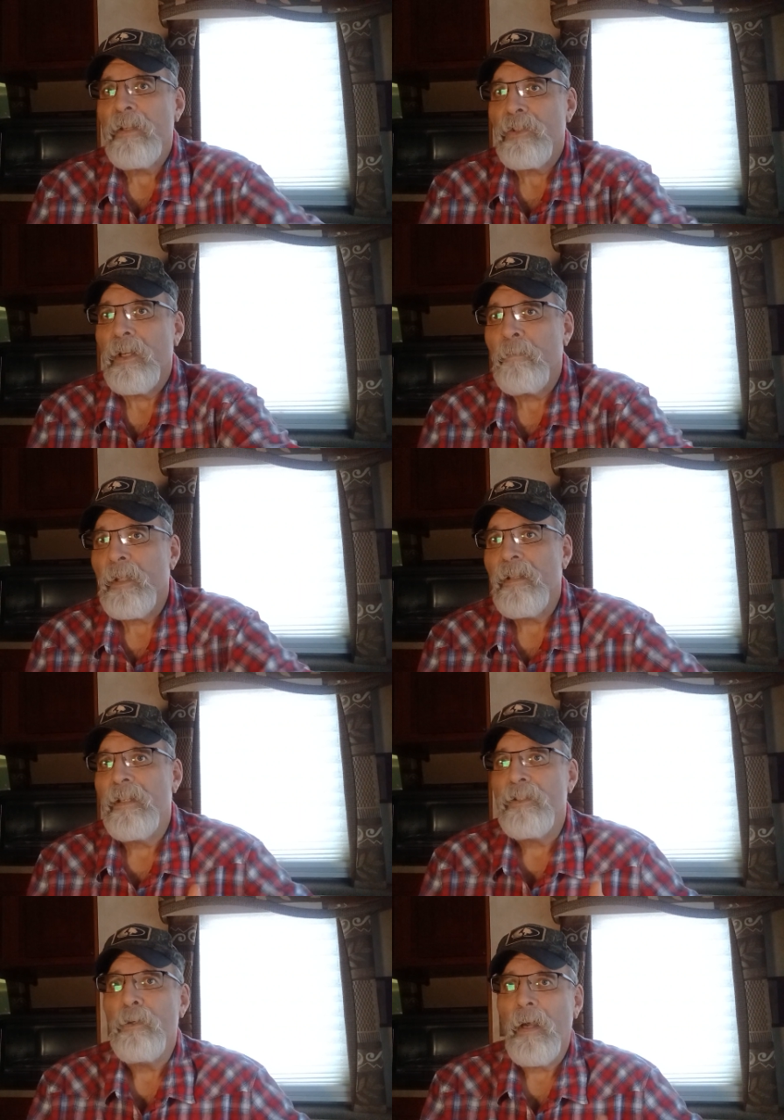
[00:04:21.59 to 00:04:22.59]
something
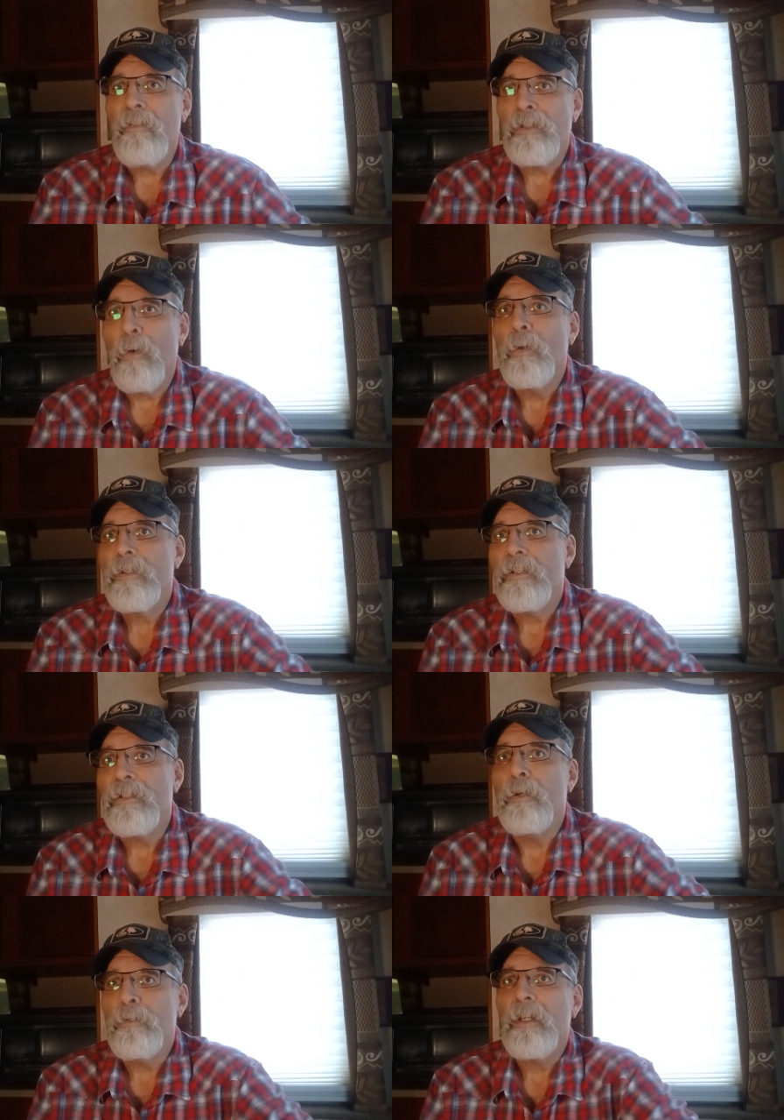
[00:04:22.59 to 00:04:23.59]
that you have a choice that
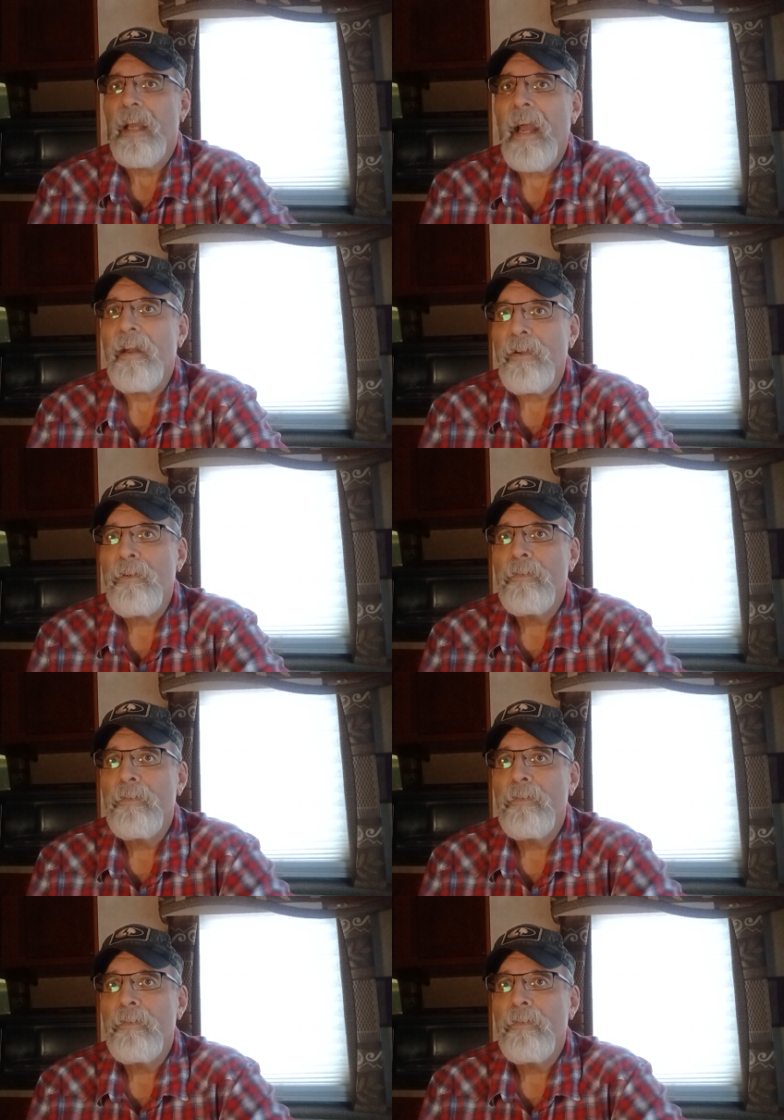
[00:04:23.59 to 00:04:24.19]
you can stay out of.